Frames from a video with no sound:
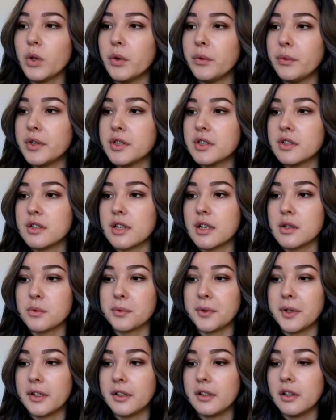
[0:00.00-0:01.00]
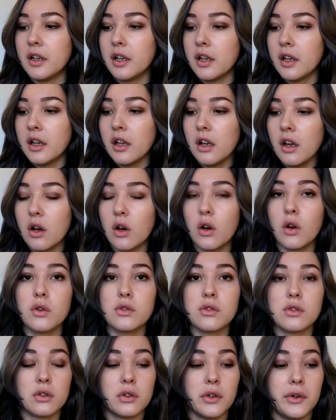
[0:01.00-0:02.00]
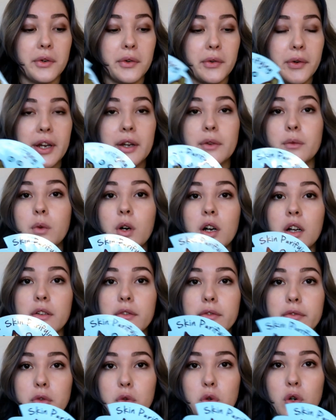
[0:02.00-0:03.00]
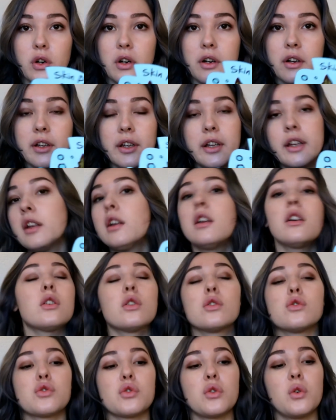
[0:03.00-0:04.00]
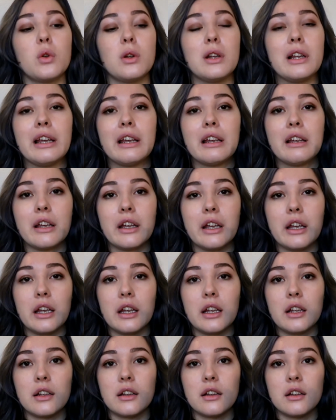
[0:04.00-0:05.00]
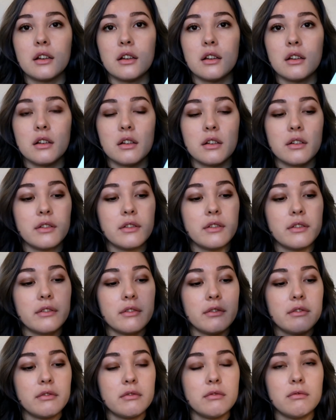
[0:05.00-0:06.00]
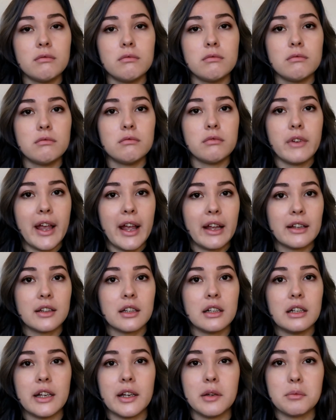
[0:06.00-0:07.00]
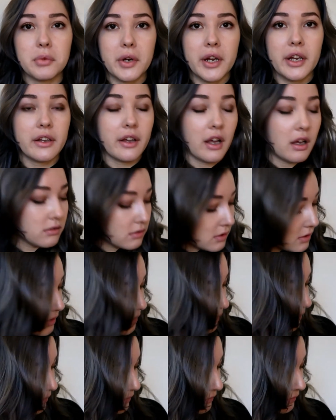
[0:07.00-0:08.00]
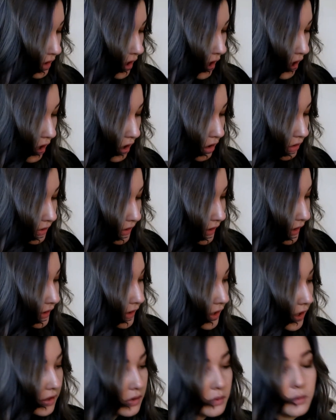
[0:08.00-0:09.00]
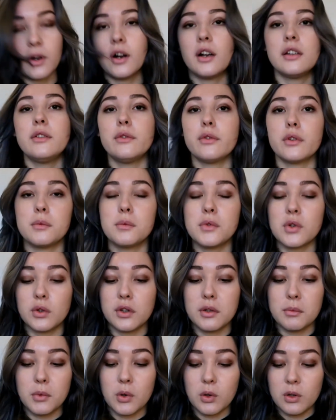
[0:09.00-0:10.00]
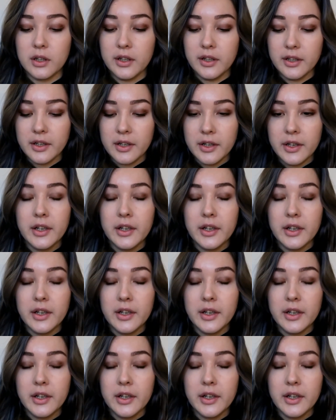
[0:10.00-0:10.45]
which is this one. Also a great one for controlling and handling breakouts. Another one from Moly,